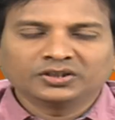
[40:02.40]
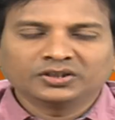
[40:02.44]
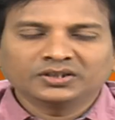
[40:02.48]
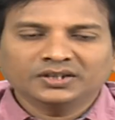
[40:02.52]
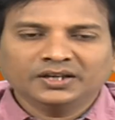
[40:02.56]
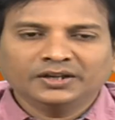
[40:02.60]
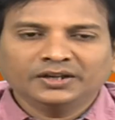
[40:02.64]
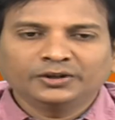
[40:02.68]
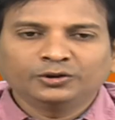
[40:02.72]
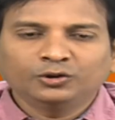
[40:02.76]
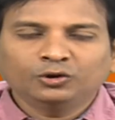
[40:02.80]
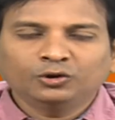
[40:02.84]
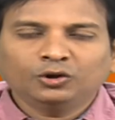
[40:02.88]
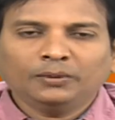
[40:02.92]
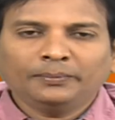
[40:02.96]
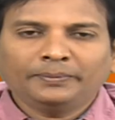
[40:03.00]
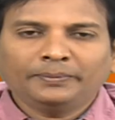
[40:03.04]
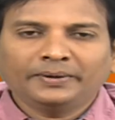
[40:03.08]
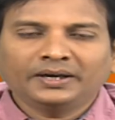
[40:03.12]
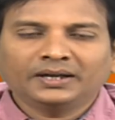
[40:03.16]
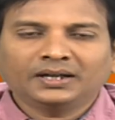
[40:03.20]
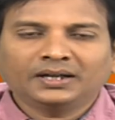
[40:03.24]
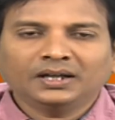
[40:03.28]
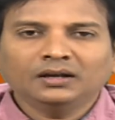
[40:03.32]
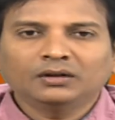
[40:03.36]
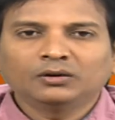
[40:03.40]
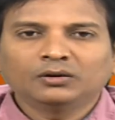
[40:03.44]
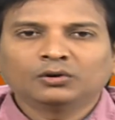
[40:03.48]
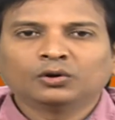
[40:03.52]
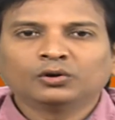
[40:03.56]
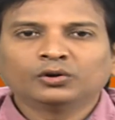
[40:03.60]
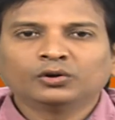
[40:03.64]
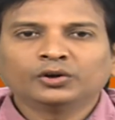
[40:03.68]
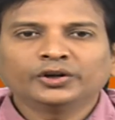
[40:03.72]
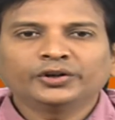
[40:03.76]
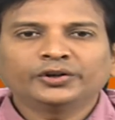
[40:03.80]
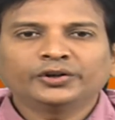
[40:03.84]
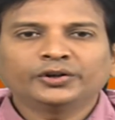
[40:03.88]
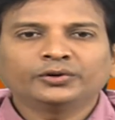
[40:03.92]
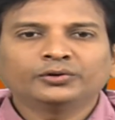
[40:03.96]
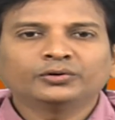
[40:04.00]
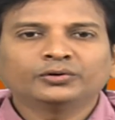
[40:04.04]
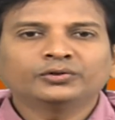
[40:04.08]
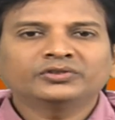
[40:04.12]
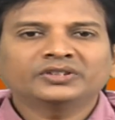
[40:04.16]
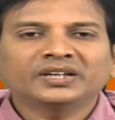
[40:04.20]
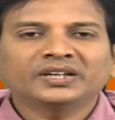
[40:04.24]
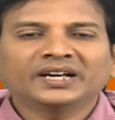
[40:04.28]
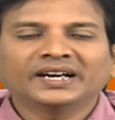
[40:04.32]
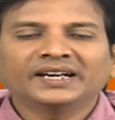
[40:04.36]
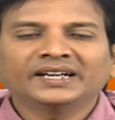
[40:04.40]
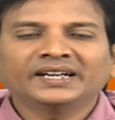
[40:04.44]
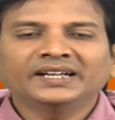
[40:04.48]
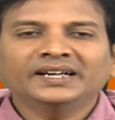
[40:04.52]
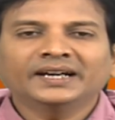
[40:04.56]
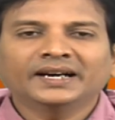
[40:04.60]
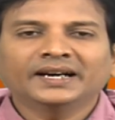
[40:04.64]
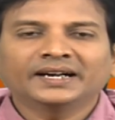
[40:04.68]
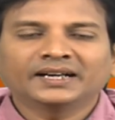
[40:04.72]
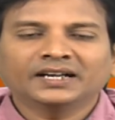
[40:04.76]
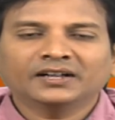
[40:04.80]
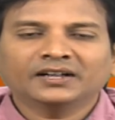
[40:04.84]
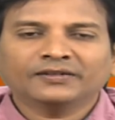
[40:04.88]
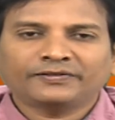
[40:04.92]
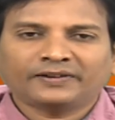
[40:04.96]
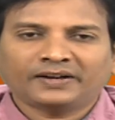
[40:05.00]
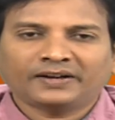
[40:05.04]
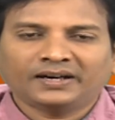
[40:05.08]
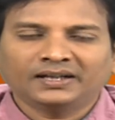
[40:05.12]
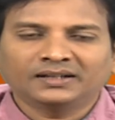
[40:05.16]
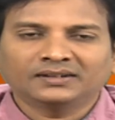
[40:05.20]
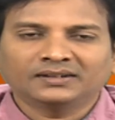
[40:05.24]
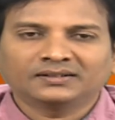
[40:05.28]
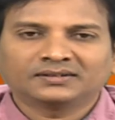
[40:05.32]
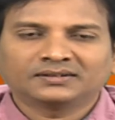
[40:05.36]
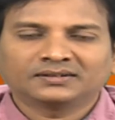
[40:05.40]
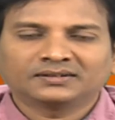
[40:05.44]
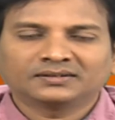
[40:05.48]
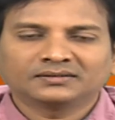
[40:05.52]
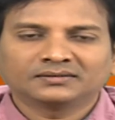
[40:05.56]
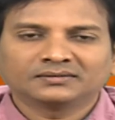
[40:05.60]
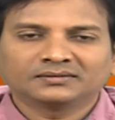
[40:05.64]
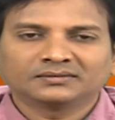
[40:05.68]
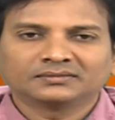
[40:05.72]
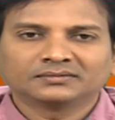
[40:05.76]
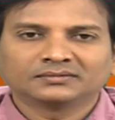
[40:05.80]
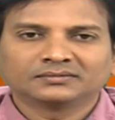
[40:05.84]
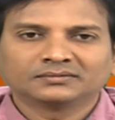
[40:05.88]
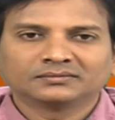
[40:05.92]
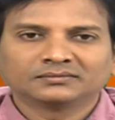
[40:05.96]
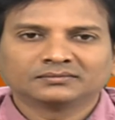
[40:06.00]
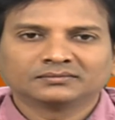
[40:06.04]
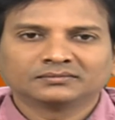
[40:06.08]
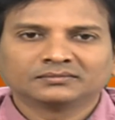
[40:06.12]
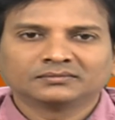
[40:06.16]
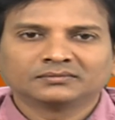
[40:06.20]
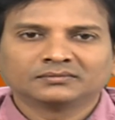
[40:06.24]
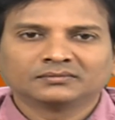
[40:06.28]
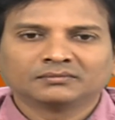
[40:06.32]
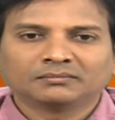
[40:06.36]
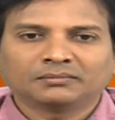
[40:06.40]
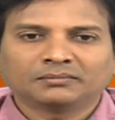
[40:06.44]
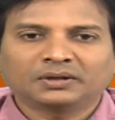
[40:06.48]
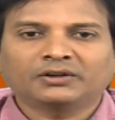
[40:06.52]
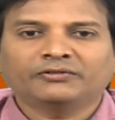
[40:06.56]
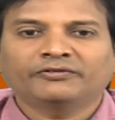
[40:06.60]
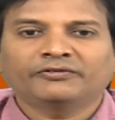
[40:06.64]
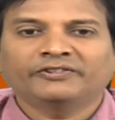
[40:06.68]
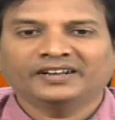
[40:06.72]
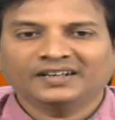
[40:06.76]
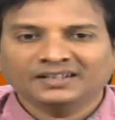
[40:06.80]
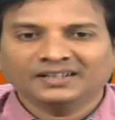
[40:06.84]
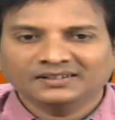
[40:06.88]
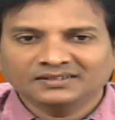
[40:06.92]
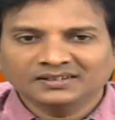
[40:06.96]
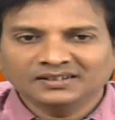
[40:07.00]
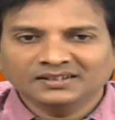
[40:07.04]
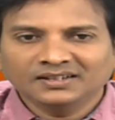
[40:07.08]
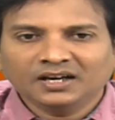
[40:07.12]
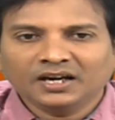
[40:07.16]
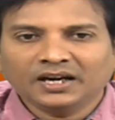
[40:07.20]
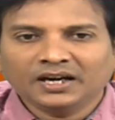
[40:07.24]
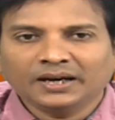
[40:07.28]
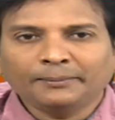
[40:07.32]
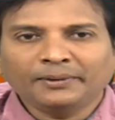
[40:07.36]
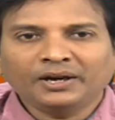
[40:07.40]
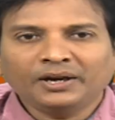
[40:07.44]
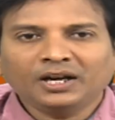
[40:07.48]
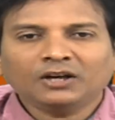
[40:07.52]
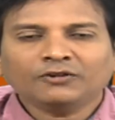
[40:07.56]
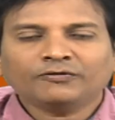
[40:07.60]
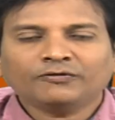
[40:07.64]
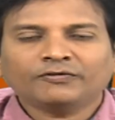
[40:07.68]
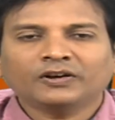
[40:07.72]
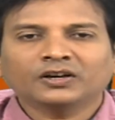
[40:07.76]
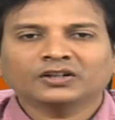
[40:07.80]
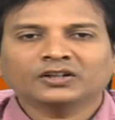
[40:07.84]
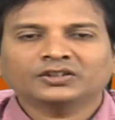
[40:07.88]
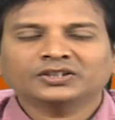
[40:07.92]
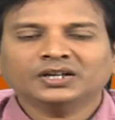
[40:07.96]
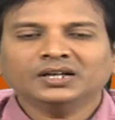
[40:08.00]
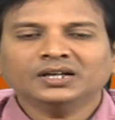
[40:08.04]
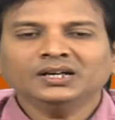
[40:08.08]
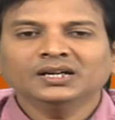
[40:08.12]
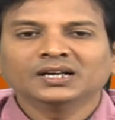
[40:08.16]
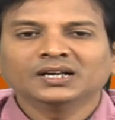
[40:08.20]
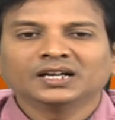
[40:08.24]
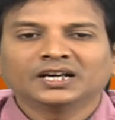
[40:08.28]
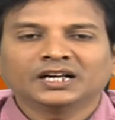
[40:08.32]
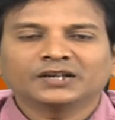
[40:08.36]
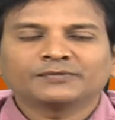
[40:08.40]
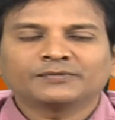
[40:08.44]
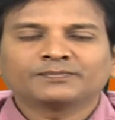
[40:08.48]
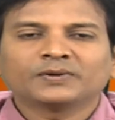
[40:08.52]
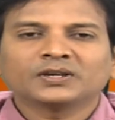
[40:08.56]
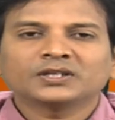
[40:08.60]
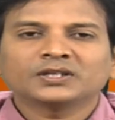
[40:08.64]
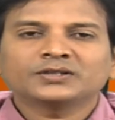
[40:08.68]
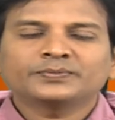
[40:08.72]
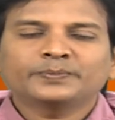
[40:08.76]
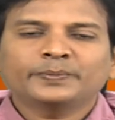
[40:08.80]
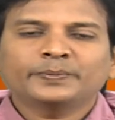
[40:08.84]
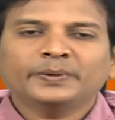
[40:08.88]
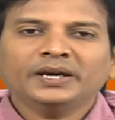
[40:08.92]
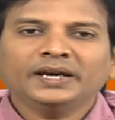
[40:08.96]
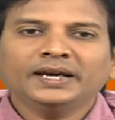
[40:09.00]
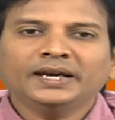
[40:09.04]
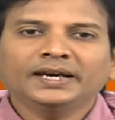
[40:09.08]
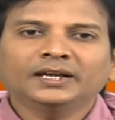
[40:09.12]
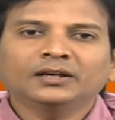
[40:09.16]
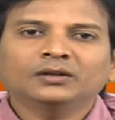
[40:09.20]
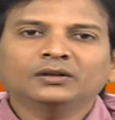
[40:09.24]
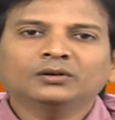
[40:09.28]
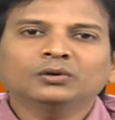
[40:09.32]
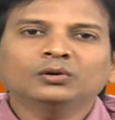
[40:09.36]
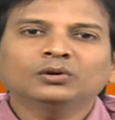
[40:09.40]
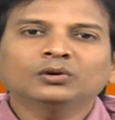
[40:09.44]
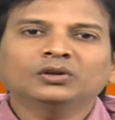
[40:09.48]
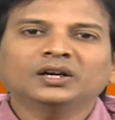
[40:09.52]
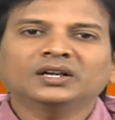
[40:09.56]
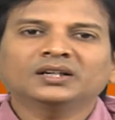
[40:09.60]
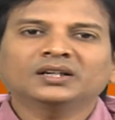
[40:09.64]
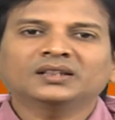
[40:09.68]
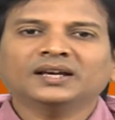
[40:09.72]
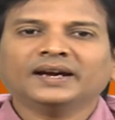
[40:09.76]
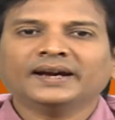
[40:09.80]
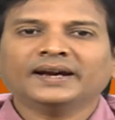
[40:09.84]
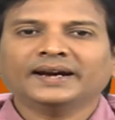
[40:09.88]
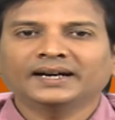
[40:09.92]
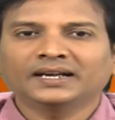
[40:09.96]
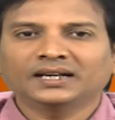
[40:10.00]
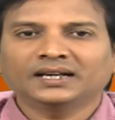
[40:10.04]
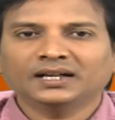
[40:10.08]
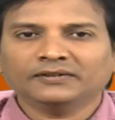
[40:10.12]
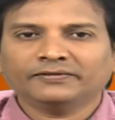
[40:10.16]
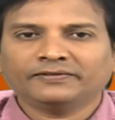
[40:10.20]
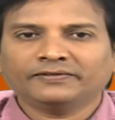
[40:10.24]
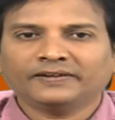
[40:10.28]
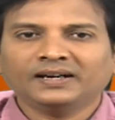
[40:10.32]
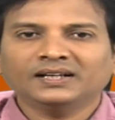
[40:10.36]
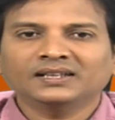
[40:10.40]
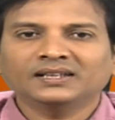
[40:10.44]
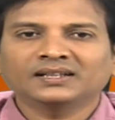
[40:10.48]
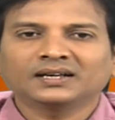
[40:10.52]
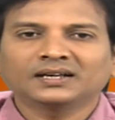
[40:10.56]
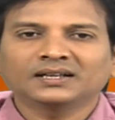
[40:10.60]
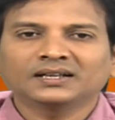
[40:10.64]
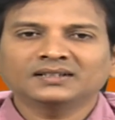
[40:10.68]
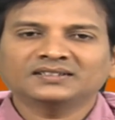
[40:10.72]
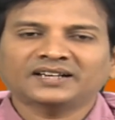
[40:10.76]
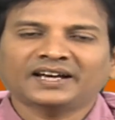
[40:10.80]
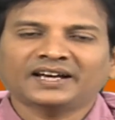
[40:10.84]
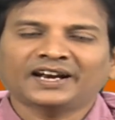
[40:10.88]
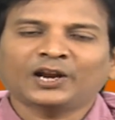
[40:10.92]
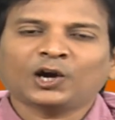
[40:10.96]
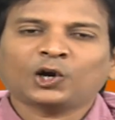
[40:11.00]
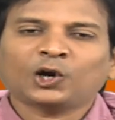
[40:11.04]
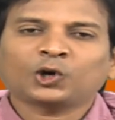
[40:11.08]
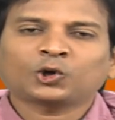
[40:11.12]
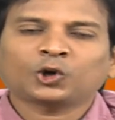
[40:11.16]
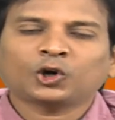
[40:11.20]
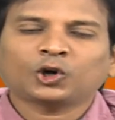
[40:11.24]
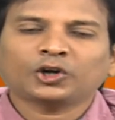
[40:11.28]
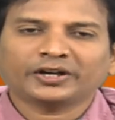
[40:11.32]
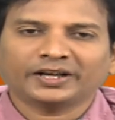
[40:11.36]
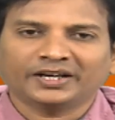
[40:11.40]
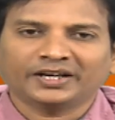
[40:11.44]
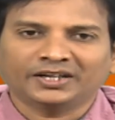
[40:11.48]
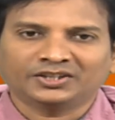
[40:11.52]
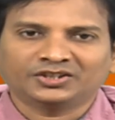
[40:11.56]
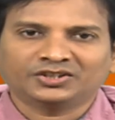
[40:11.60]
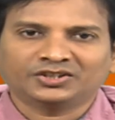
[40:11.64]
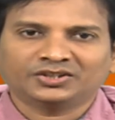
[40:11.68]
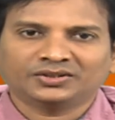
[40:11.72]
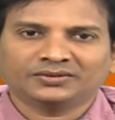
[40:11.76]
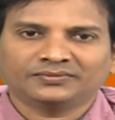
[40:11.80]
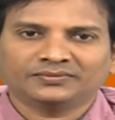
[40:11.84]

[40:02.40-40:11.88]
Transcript: the new operator, no need to use any header files. But whereas in the malloc function, it must be included the header file, that is alloc.h.